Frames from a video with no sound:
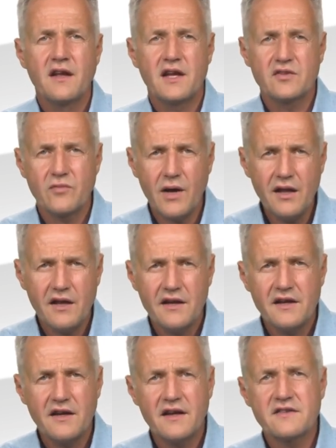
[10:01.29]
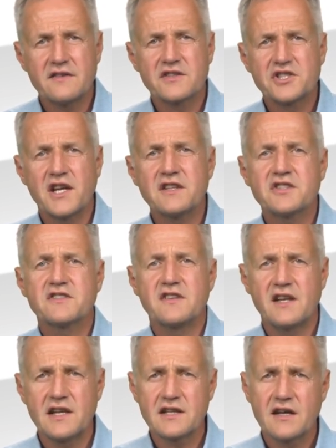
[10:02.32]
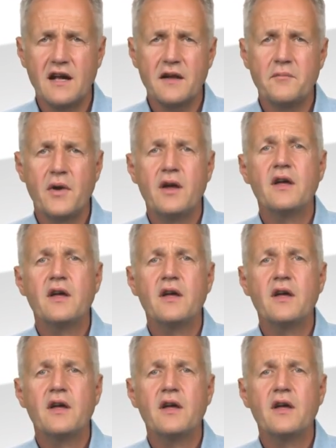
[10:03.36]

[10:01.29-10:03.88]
as well as the changes in income